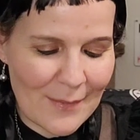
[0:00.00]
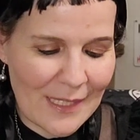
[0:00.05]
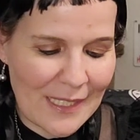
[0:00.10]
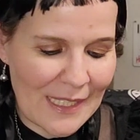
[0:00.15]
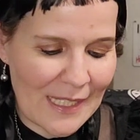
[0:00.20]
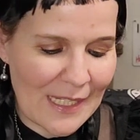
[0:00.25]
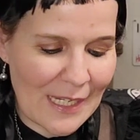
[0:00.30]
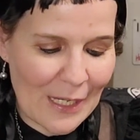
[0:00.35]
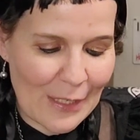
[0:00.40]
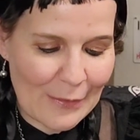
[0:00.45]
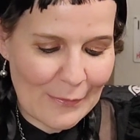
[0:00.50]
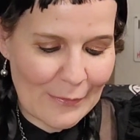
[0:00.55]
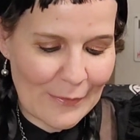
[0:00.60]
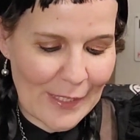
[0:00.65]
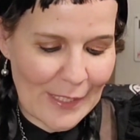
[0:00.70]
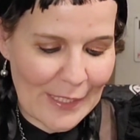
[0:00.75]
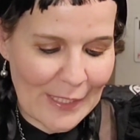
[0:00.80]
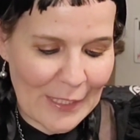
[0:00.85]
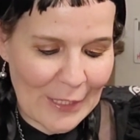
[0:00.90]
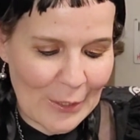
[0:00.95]
me of,
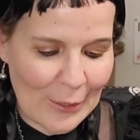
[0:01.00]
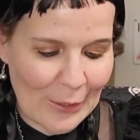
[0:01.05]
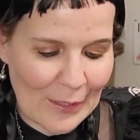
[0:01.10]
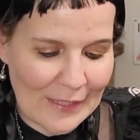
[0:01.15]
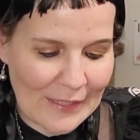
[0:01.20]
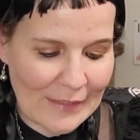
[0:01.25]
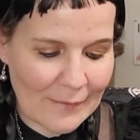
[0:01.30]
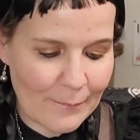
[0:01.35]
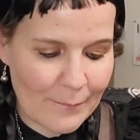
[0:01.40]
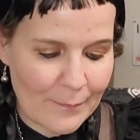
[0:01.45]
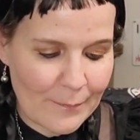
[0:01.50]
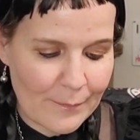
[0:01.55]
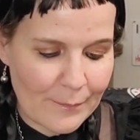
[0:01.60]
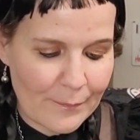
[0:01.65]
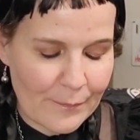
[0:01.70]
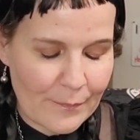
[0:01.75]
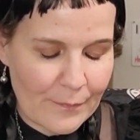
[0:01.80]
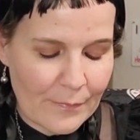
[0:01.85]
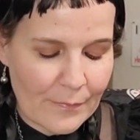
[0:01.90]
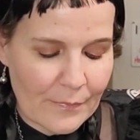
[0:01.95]
like, you know, like...
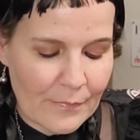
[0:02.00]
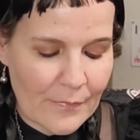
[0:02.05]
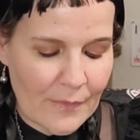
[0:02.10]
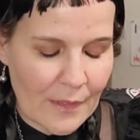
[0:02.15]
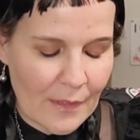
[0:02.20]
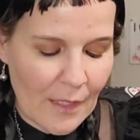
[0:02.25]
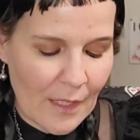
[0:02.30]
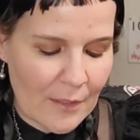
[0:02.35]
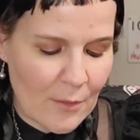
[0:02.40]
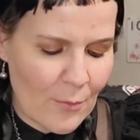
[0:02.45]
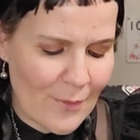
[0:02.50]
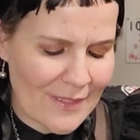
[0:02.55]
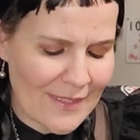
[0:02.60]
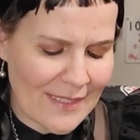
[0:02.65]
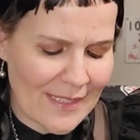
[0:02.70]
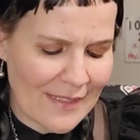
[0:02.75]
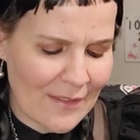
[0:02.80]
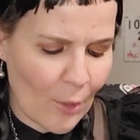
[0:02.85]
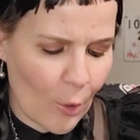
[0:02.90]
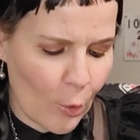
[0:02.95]
I don't want
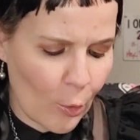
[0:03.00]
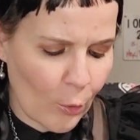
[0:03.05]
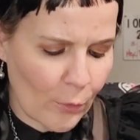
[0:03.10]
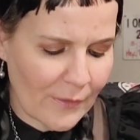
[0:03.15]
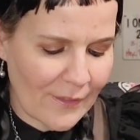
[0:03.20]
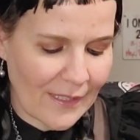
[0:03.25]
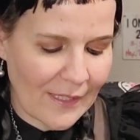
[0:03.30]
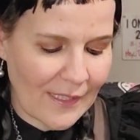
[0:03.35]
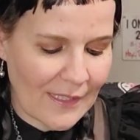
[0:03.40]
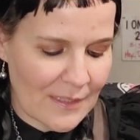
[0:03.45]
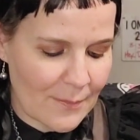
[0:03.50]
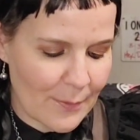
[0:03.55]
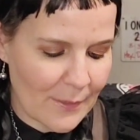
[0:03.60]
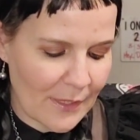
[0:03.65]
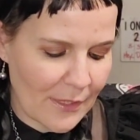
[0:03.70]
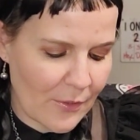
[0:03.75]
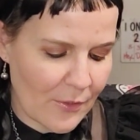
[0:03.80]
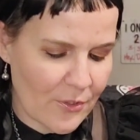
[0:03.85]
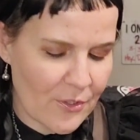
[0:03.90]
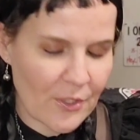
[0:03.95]
to say the old days,
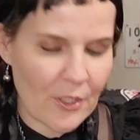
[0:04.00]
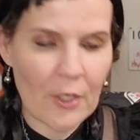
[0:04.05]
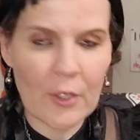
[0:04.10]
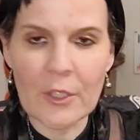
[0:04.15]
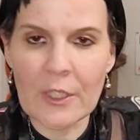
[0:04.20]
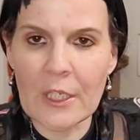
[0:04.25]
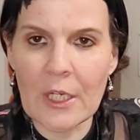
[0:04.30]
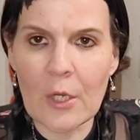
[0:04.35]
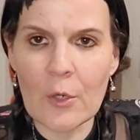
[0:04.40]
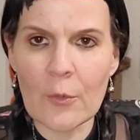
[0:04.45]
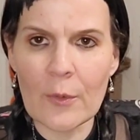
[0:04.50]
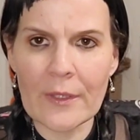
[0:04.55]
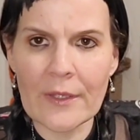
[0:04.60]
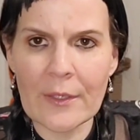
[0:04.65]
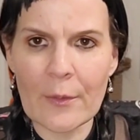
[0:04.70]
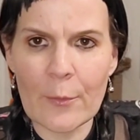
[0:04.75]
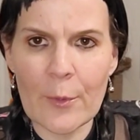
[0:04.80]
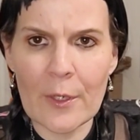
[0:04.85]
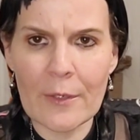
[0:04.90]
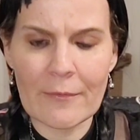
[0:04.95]
but years ago, you know, when
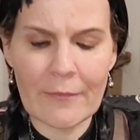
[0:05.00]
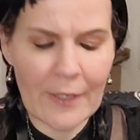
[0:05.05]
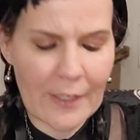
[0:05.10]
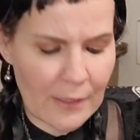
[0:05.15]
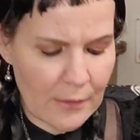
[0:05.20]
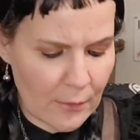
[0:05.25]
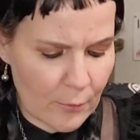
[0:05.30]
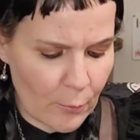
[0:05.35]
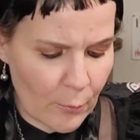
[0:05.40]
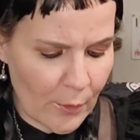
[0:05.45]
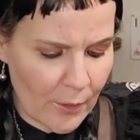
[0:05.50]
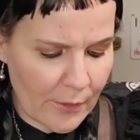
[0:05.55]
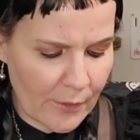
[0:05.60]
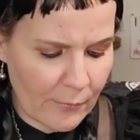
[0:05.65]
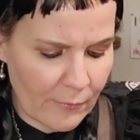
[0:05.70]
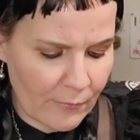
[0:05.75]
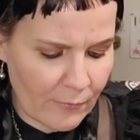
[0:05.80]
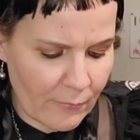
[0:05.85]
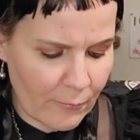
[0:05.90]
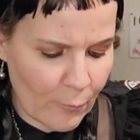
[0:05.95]
there weren't regular work...
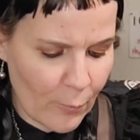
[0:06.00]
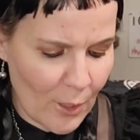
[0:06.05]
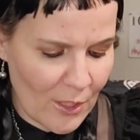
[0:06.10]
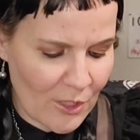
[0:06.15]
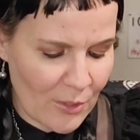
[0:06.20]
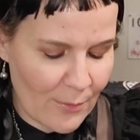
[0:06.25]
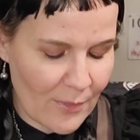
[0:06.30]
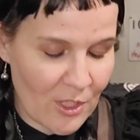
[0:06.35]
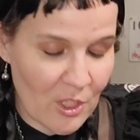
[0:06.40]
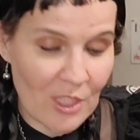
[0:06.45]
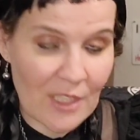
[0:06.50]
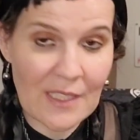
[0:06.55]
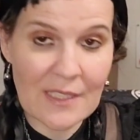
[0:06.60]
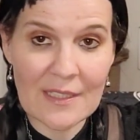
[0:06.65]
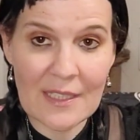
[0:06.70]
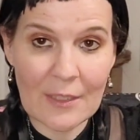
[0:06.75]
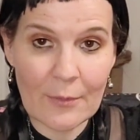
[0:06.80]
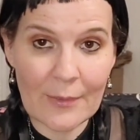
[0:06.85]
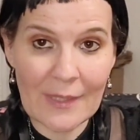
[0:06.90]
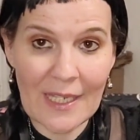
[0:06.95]
washing
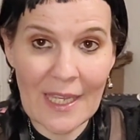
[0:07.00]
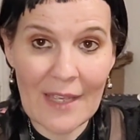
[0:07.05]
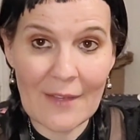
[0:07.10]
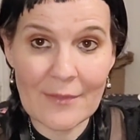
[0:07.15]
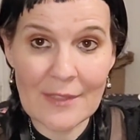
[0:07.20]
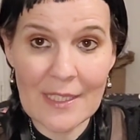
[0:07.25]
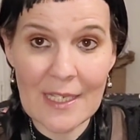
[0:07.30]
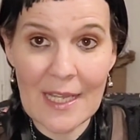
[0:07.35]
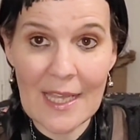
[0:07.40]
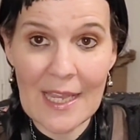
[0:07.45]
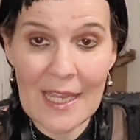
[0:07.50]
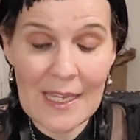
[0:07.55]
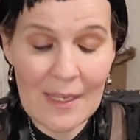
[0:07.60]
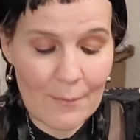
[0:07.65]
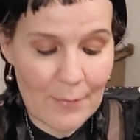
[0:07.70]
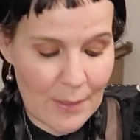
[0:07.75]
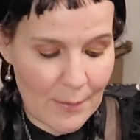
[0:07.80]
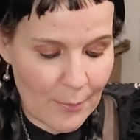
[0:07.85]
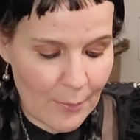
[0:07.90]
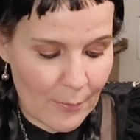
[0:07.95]
machines like we have today,
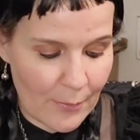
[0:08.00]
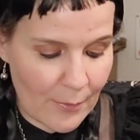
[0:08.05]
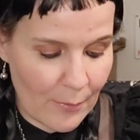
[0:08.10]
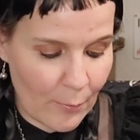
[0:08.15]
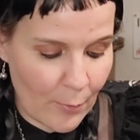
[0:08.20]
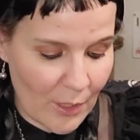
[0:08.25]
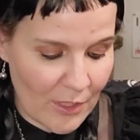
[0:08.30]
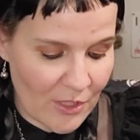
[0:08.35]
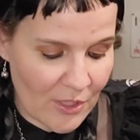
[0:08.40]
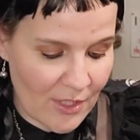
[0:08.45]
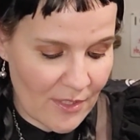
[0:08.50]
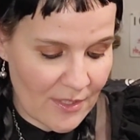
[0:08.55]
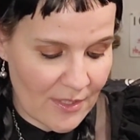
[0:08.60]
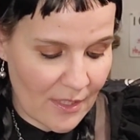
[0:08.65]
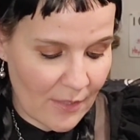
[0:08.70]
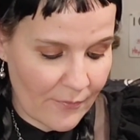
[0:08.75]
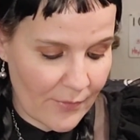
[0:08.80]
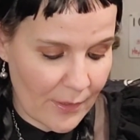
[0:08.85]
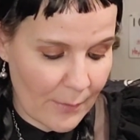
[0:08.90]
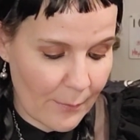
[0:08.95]
and people would wash their
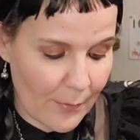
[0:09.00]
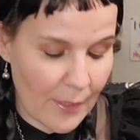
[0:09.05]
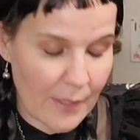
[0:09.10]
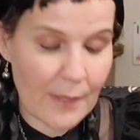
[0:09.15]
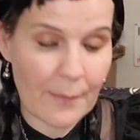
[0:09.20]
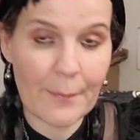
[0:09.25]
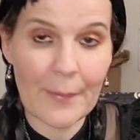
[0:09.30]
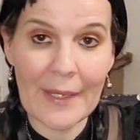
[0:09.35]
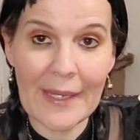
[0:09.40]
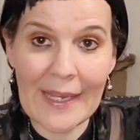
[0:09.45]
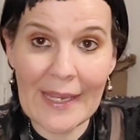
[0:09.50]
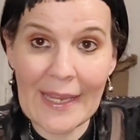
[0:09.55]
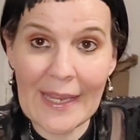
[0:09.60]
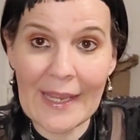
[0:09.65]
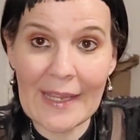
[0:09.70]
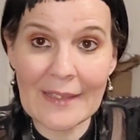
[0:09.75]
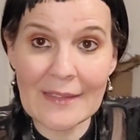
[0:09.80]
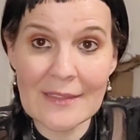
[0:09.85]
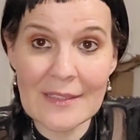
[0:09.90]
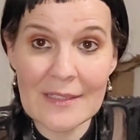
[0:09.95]
stuff in a bucket by
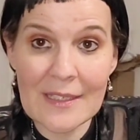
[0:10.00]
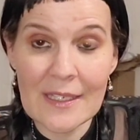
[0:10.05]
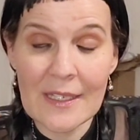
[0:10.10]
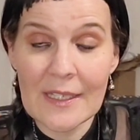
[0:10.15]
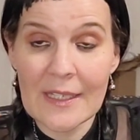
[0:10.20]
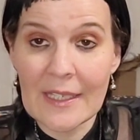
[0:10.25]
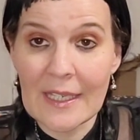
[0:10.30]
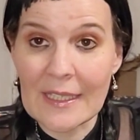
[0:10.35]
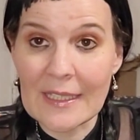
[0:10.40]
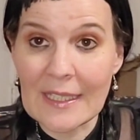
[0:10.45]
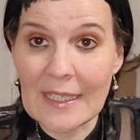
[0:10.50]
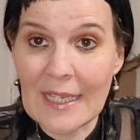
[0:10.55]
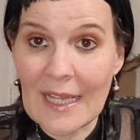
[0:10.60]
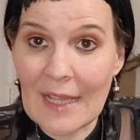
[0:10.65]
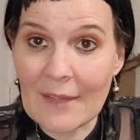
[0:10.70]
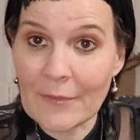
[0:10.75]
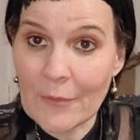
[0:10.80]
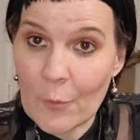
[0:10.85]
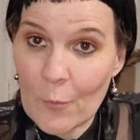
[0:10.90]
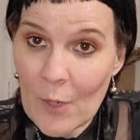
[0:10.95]
hand, and they'd
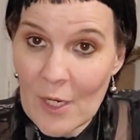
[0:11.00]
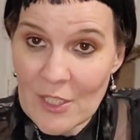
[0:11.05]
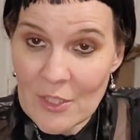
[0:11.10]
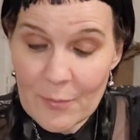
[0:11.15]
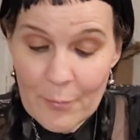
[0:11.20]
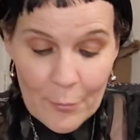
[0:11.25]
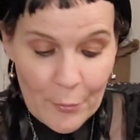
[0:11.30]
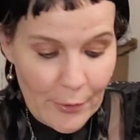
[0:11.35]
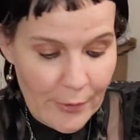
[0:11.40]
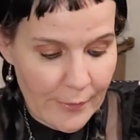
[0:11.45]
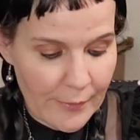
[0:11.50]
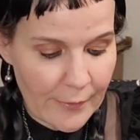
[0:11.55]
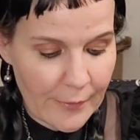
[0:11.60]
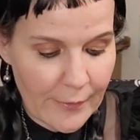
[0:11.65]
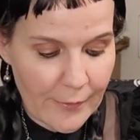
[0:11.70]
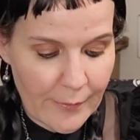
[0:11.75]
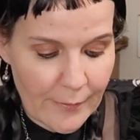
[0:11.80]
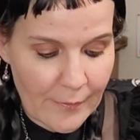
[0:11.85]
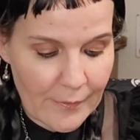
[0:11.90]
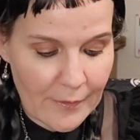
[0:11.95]
have the washboard,
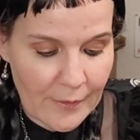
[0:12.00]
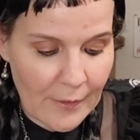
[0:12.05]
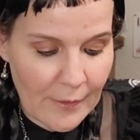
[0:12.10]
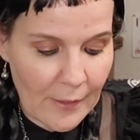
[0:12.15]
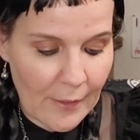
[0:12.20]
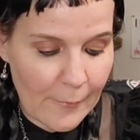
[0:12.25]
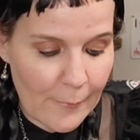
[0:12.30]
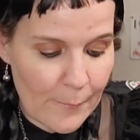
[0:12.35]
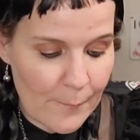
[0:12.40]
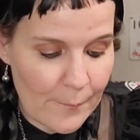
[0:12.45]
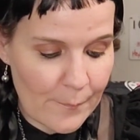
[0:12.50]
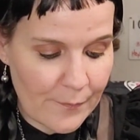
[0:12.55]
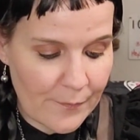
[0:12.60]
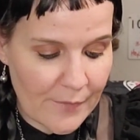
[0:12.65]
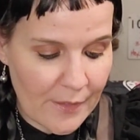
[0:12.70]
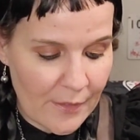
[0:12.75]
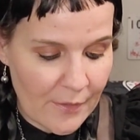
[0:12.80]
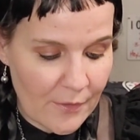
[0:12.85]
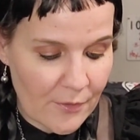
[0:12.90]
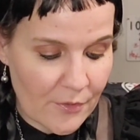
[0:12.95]
you know,
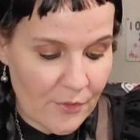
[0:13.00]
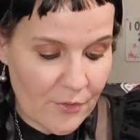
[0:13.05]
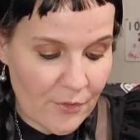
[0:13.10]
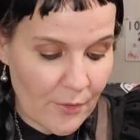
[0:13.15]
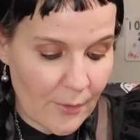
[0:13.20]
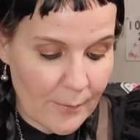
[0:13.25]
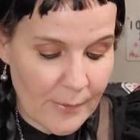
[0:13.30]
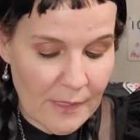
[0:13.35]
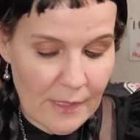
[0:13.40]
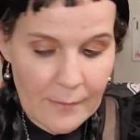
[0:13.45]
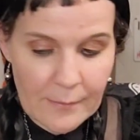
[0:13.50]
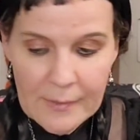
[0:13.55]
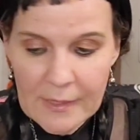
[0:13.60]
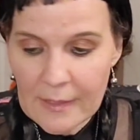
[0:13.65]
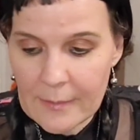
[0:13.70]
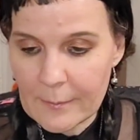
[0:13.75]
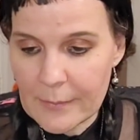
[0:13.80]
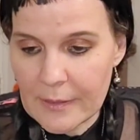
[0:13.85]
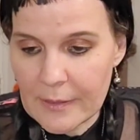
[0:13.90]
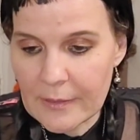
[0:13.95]

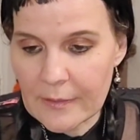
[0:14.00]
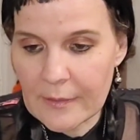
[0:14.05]
scrub-a-dub-dub.